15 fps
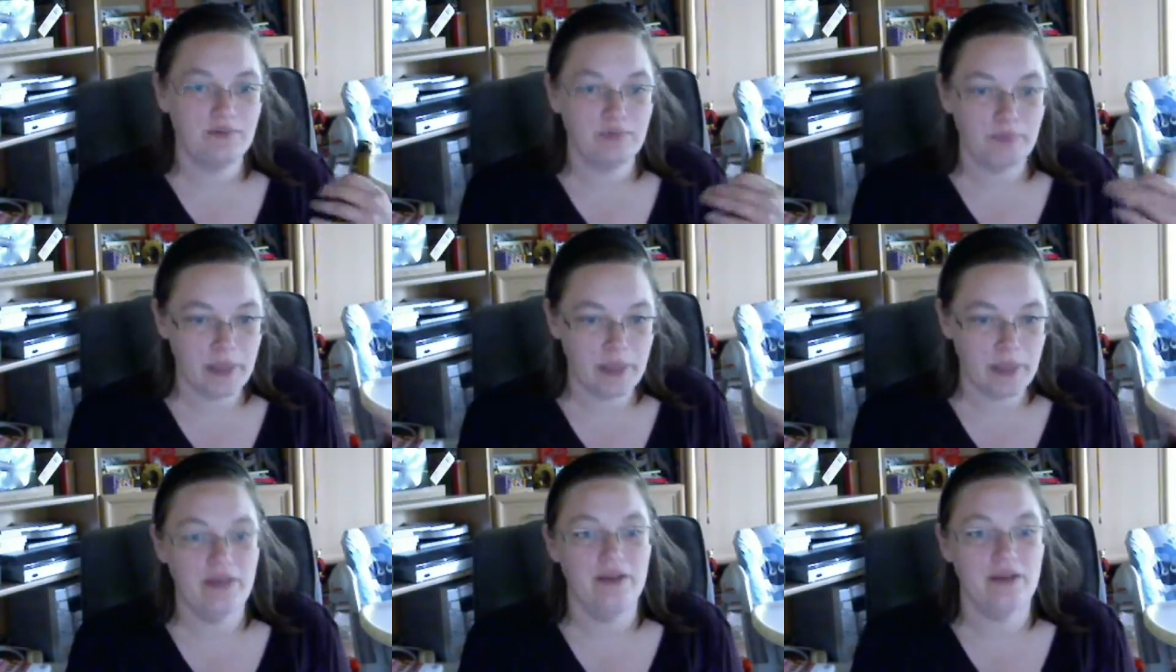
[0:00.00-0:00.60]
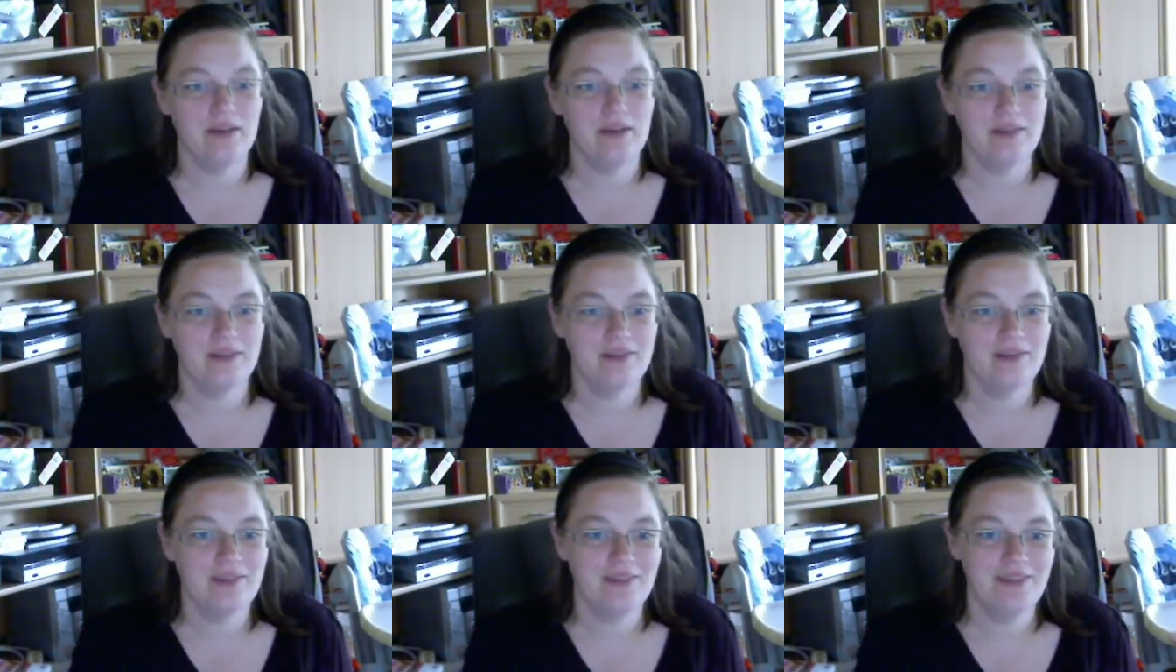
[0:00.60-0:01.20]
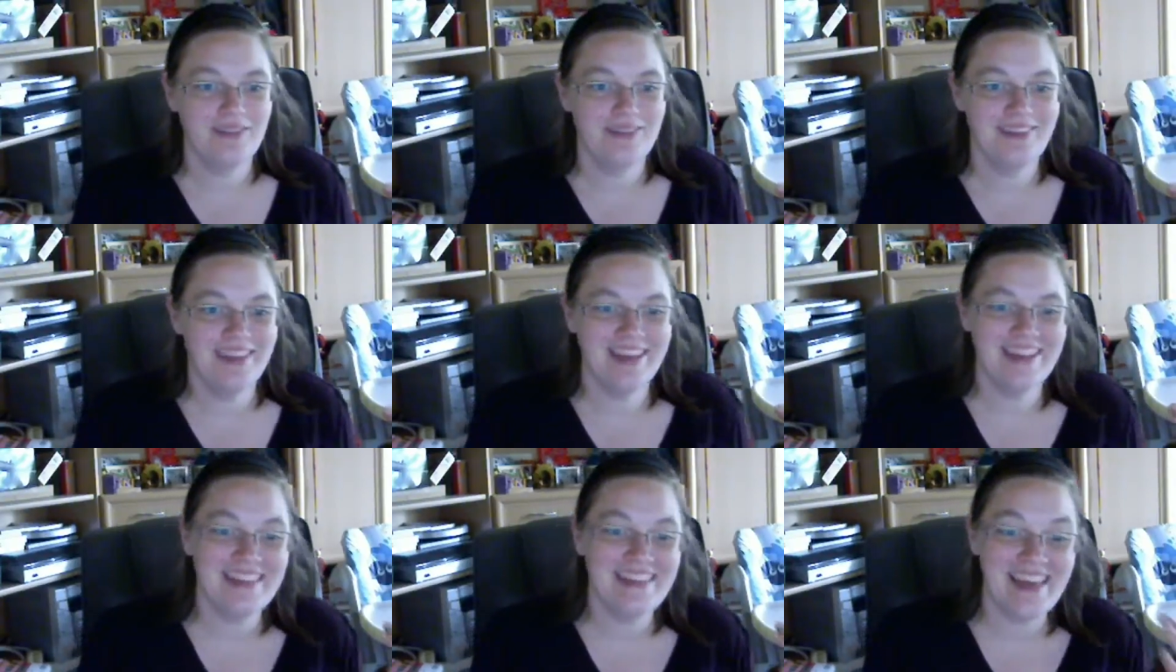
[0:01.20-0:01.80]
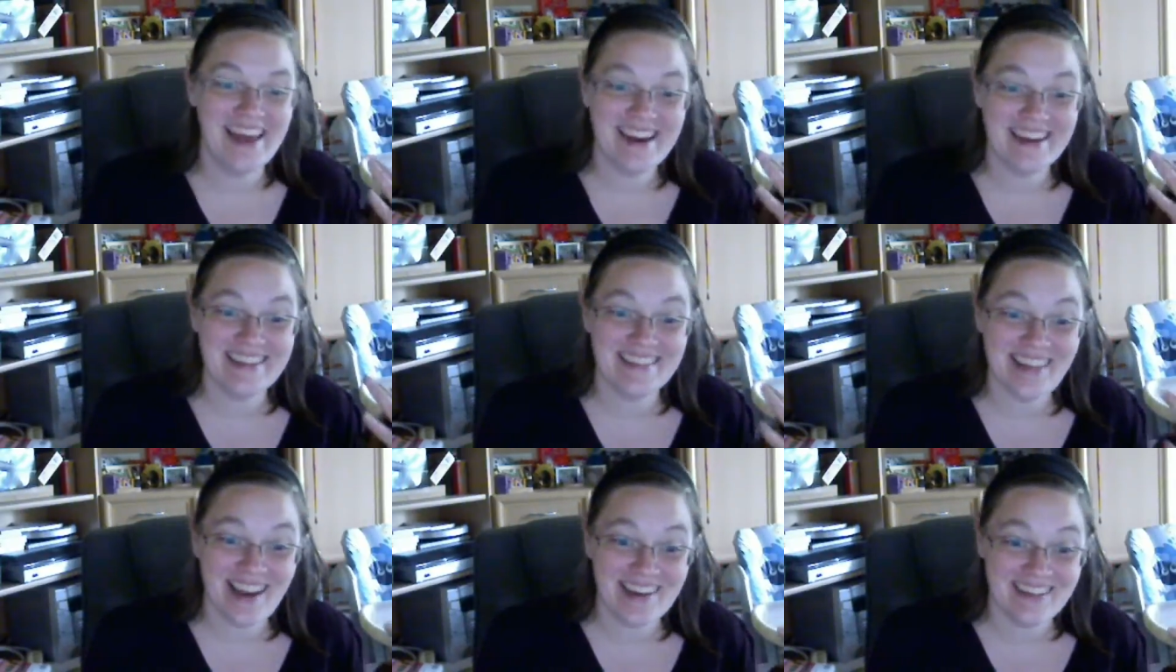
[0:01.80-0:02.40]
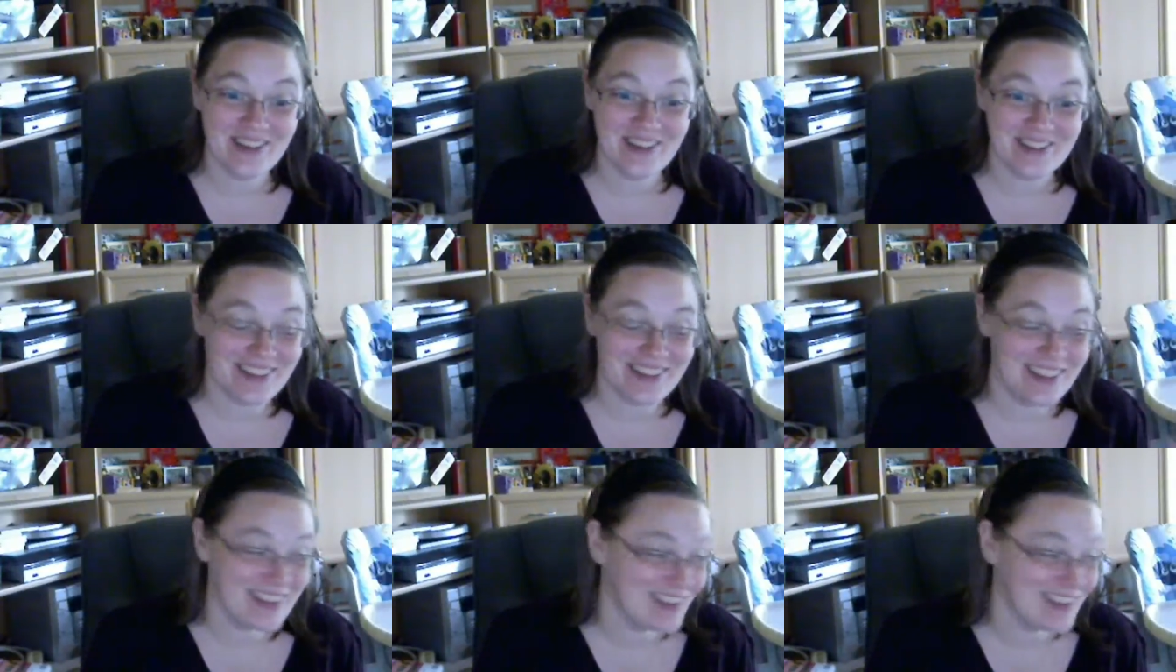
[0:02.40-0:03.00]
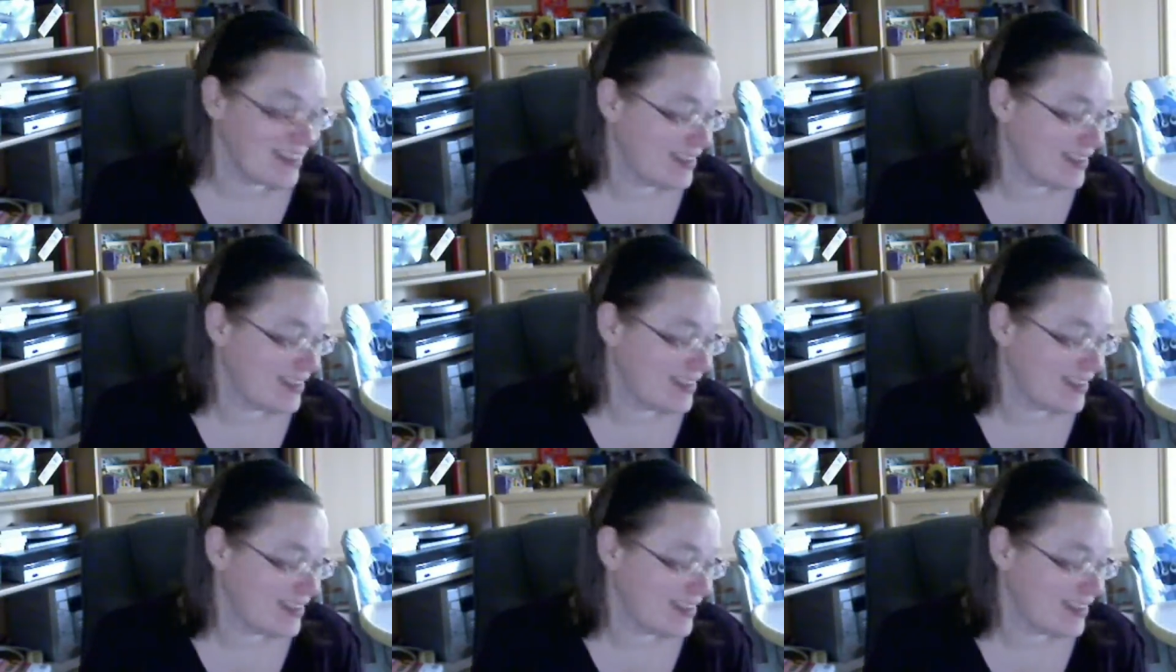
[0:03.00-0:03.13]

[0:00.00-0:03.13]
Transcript: beer that I like over here.